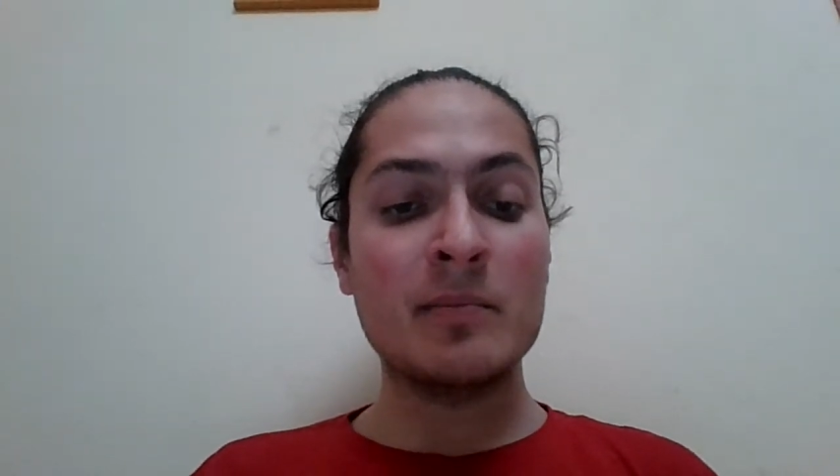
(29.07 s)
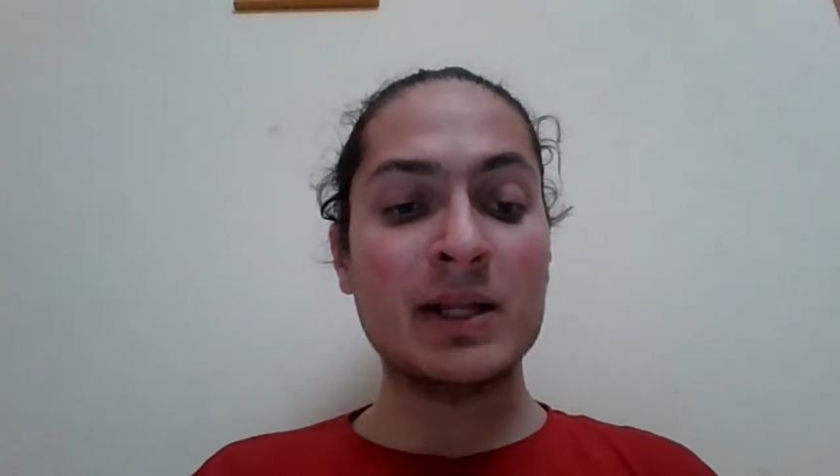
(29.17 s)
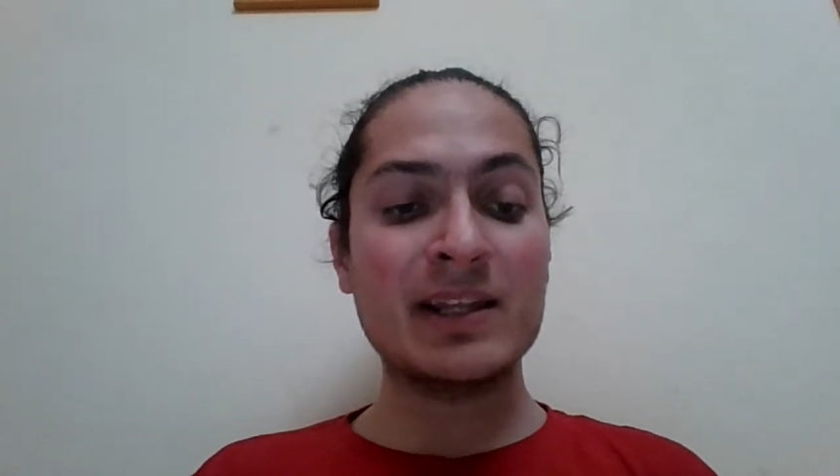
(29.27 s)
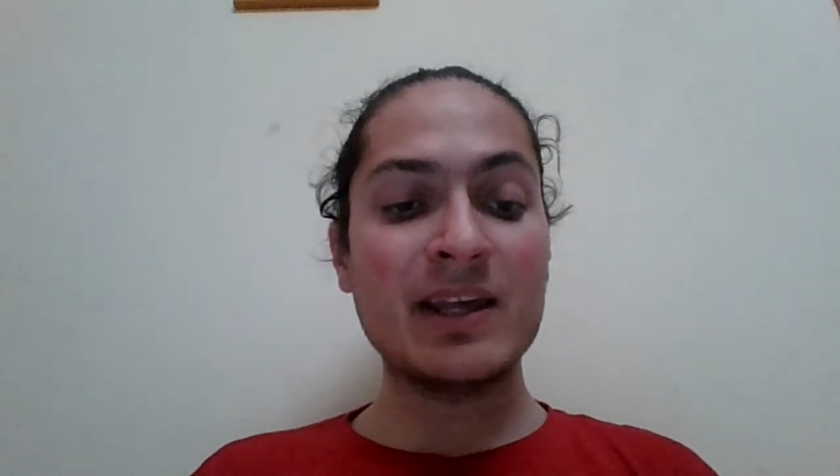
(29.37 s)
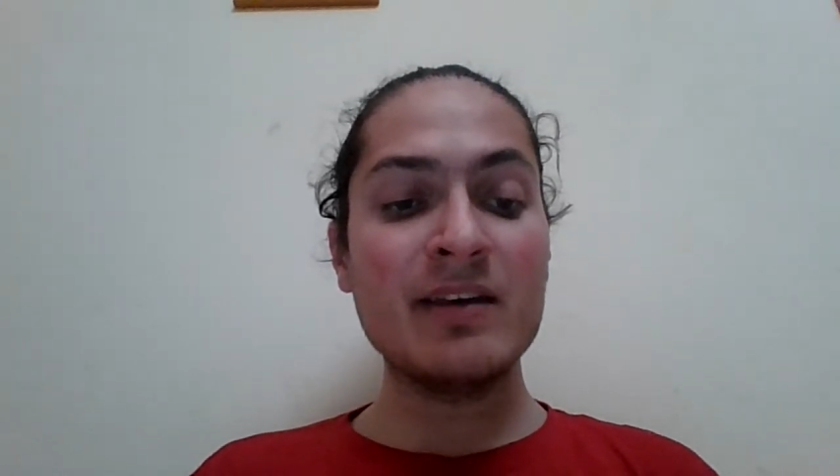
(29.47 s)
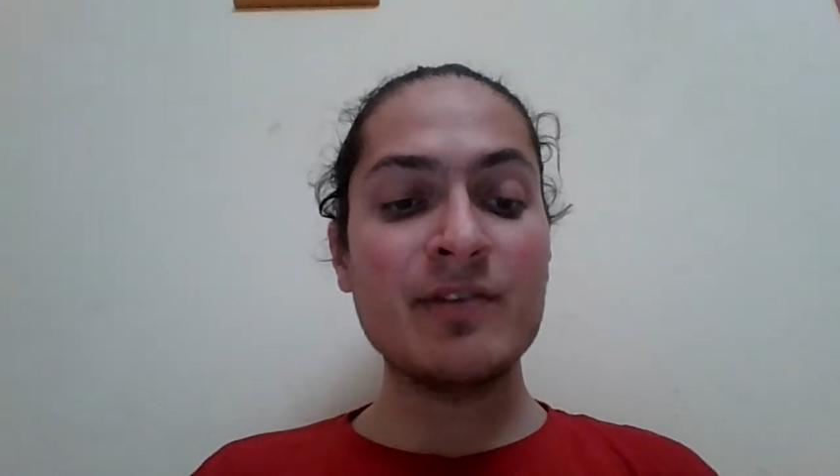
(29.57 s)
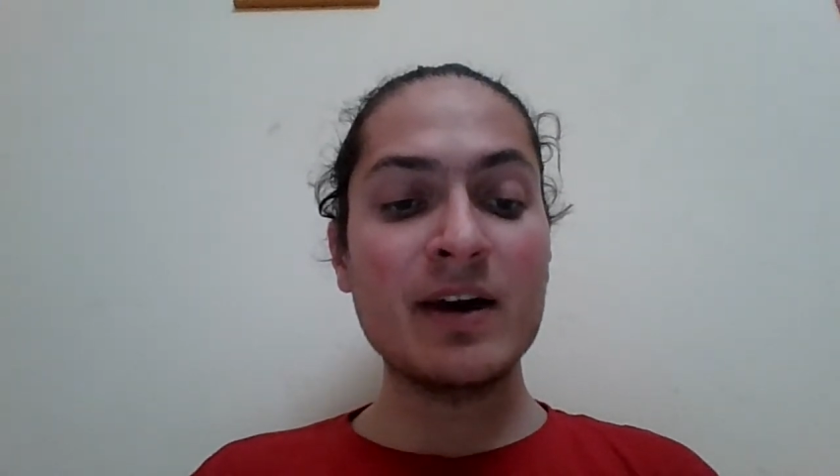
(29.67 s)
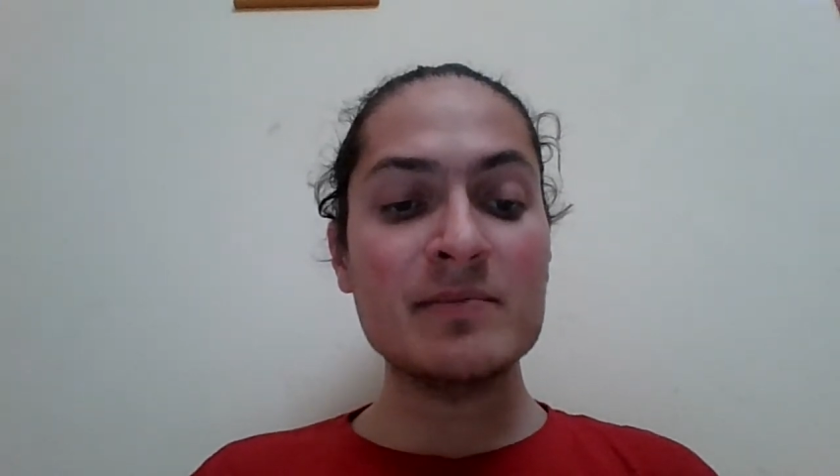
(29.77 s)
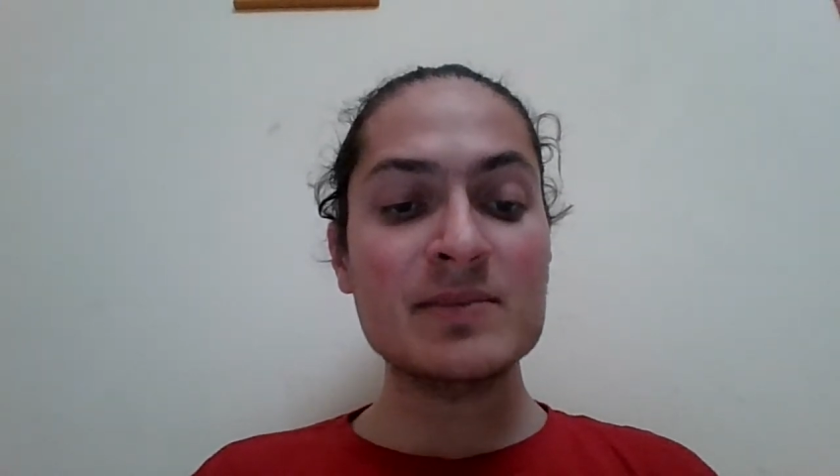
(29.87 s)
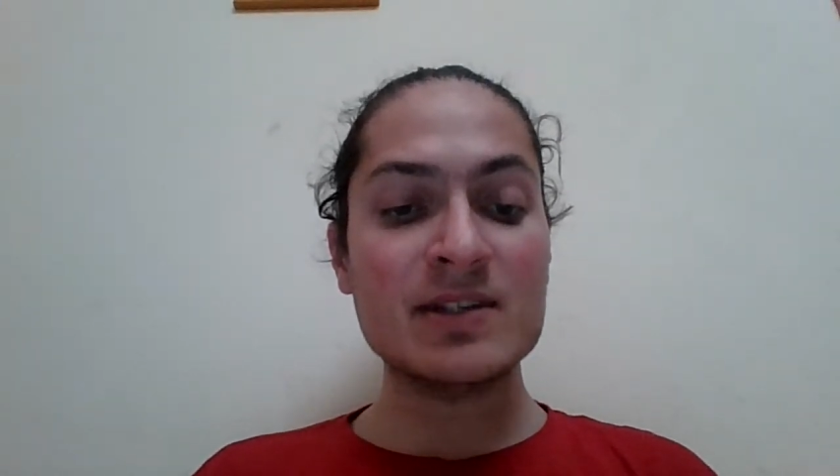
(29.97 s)
but if
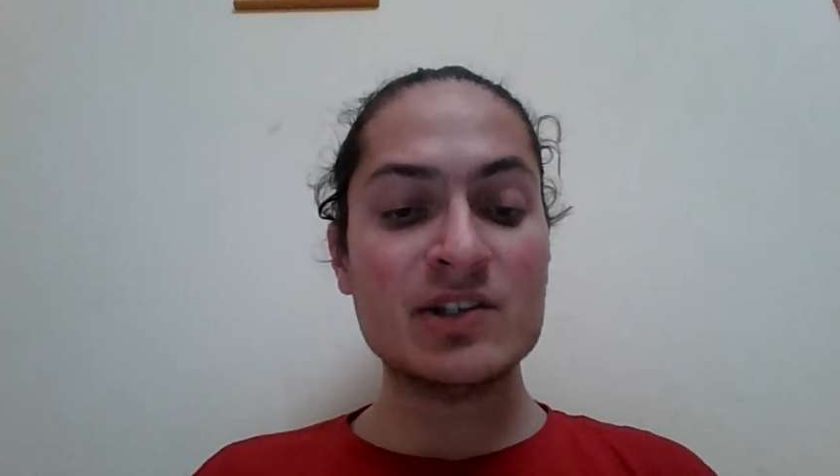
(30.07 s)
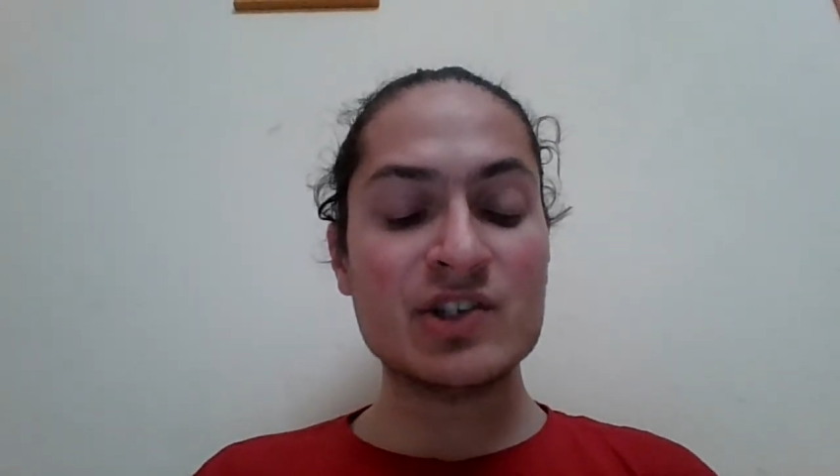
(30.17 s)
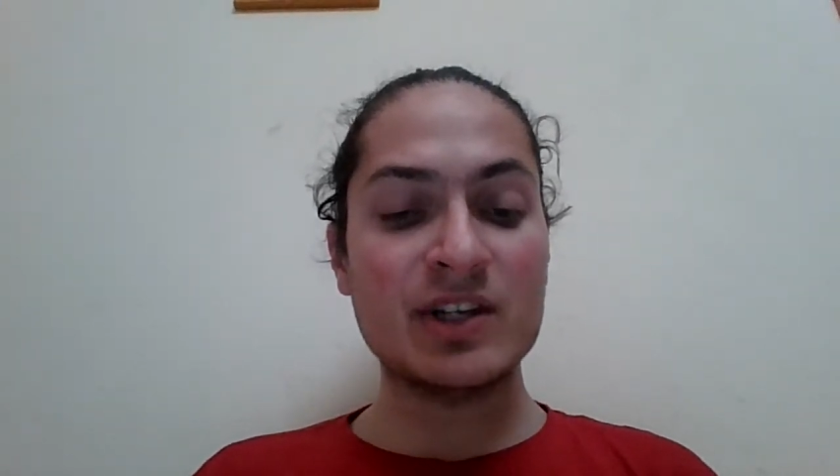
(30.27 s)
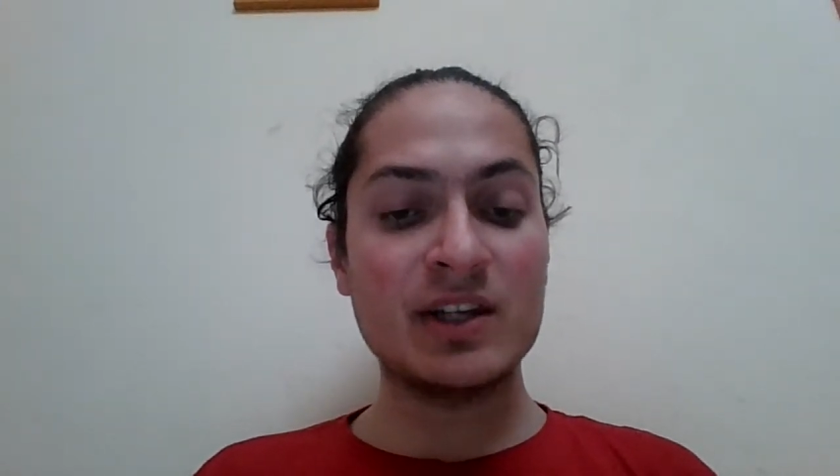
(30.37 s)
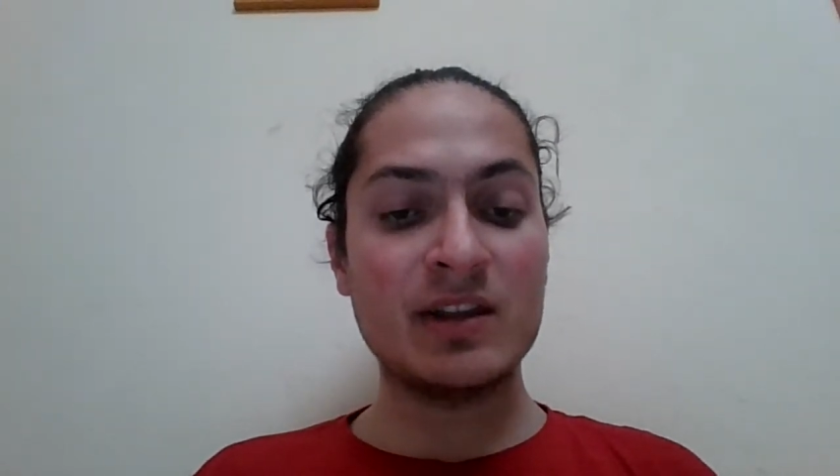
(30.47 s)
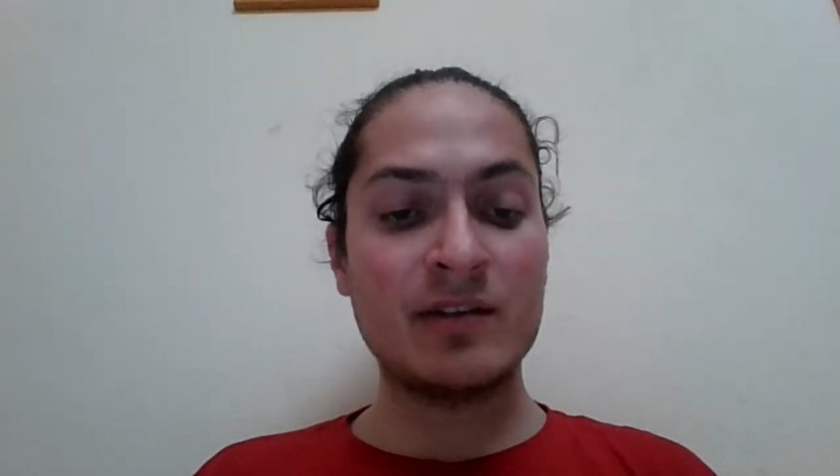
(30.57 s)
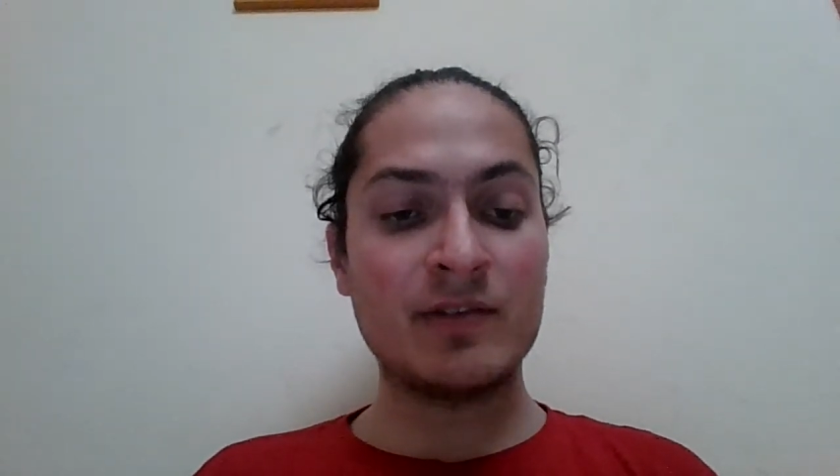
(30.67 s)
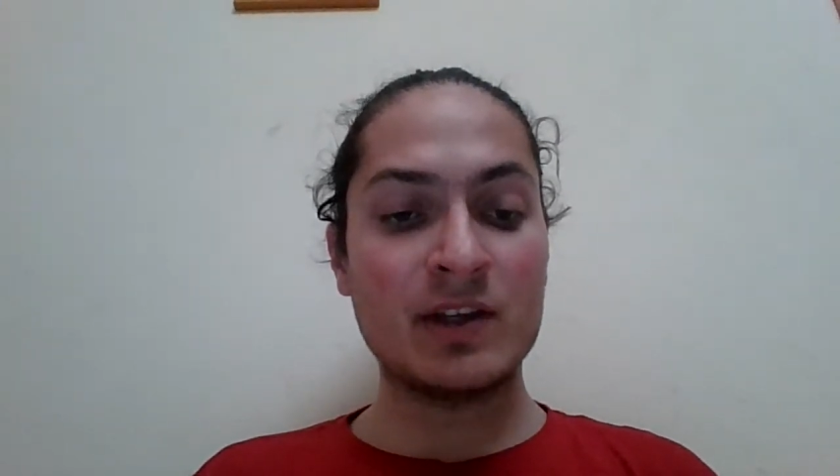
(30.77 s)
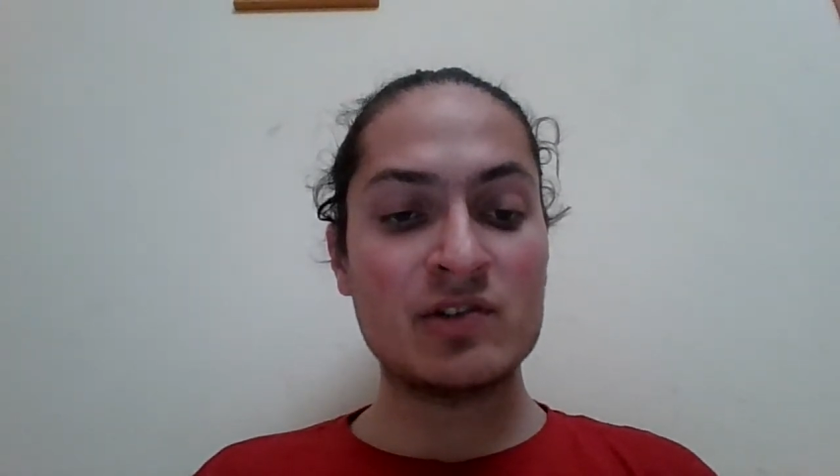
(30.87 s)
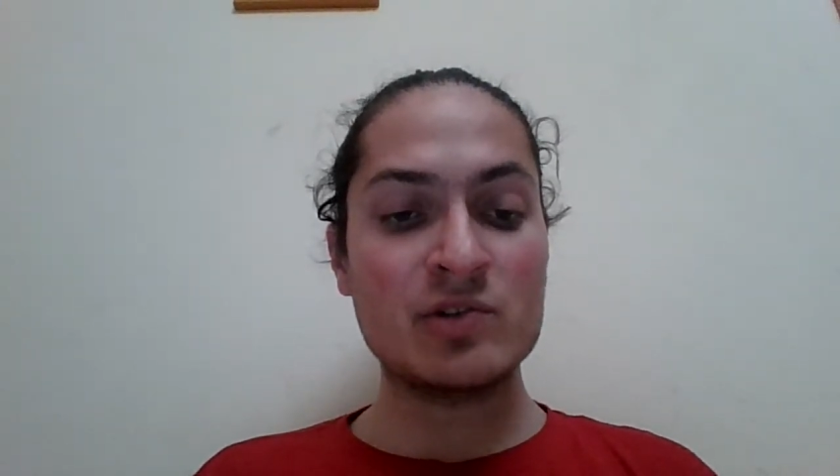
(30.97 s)
I'm such an
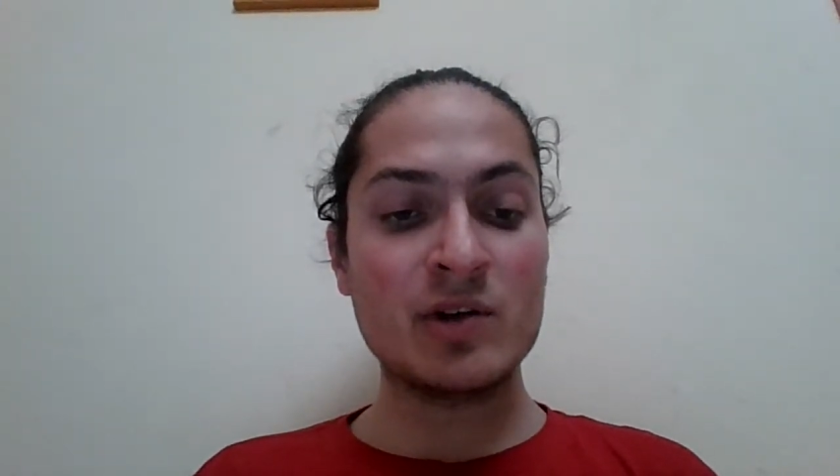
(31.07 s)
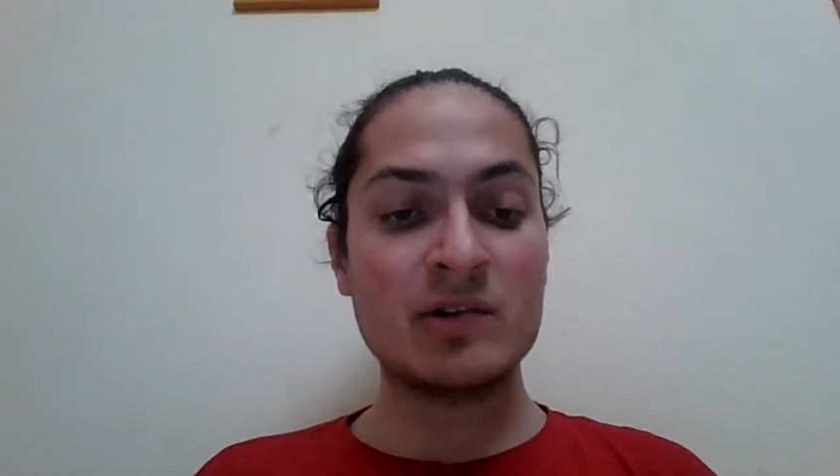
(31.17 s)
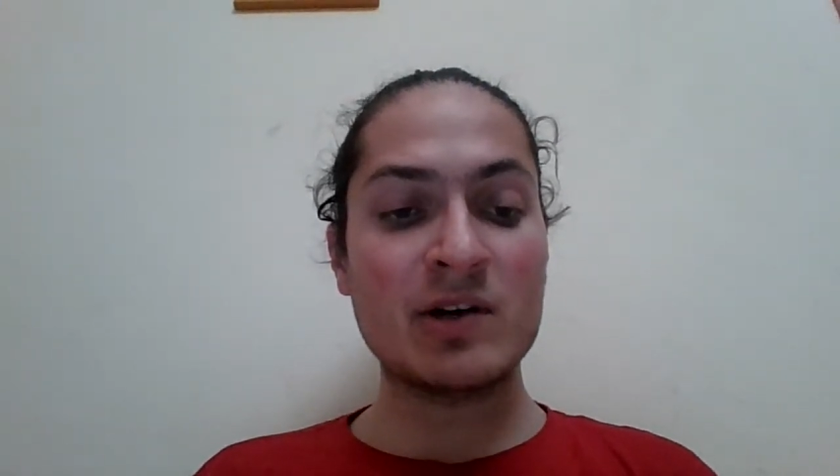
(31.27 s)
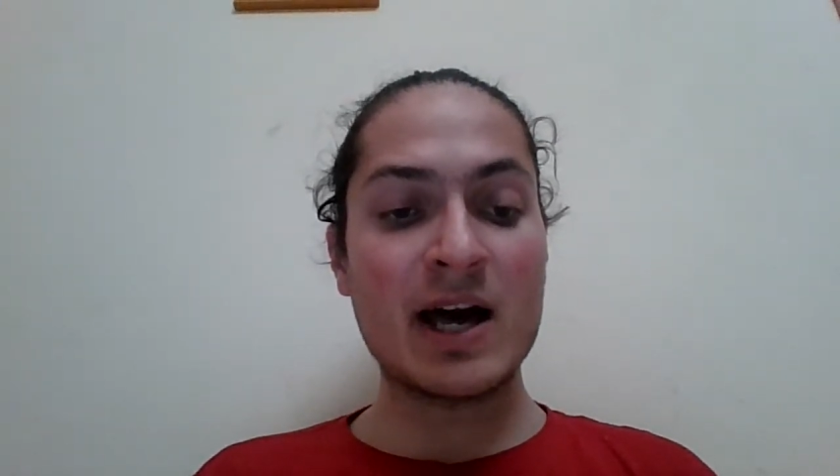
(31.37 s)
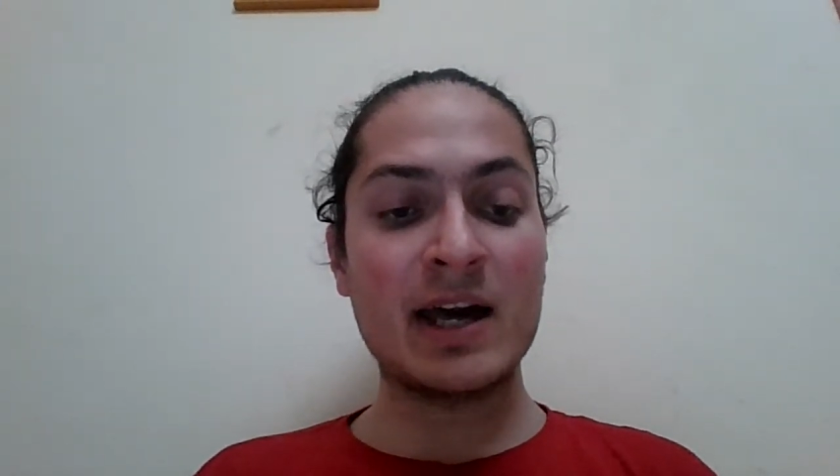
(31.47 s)
individual,